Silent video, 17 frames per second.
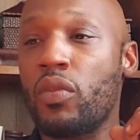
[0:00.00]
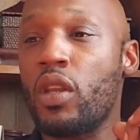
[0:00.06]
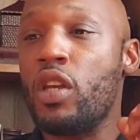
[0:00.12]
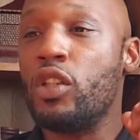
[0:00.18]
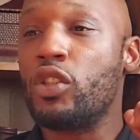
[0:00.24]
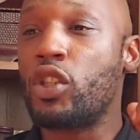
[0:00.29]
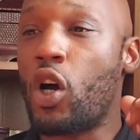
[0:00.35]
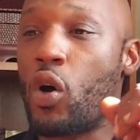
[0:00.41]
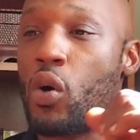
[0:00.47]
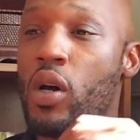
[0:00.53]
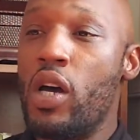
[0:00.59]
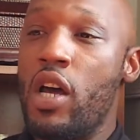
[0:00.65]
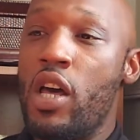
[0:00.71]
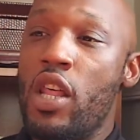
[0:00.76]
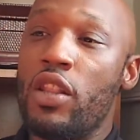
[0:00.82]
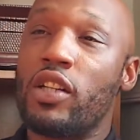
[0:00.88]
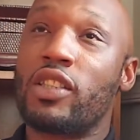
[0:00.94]
So
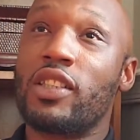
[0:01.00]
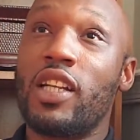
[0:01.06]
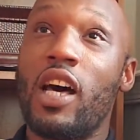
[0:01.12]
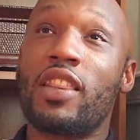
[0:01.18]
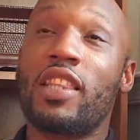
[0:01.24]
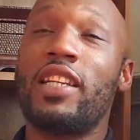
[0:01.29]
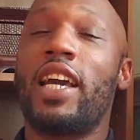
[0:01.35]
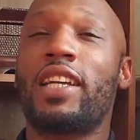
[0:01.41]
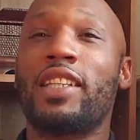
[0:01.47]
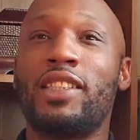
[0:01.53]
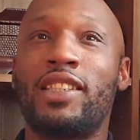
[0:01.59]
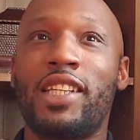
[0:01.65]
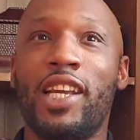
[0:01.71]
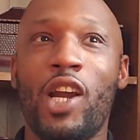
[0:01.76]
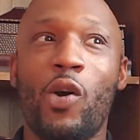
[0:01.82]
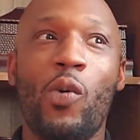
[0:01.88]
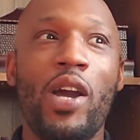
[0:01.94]
there's nothing that can
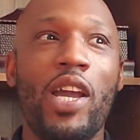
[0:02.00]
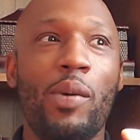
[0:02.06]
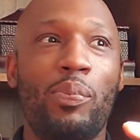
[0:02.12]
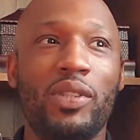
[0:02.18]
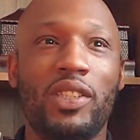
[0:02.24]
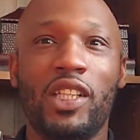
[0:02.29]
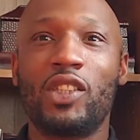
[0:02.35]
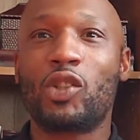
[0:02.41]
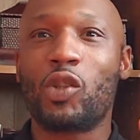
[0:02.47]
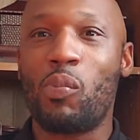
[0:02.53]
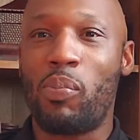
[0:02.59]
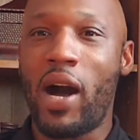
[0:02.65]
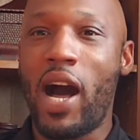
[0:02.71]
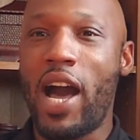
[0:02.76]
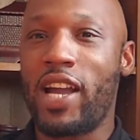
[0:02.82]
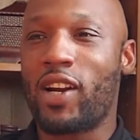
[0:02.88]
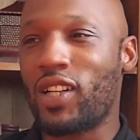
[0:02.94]
scare away a potential
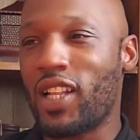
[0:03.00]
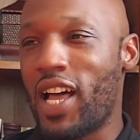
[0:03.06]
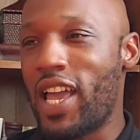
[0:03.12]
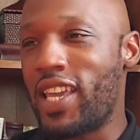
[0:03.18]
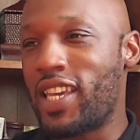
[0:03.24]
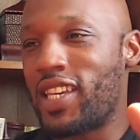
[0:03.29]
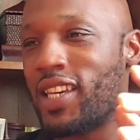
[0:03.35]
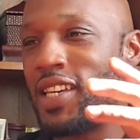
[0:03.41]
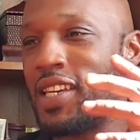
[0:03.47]
buyer like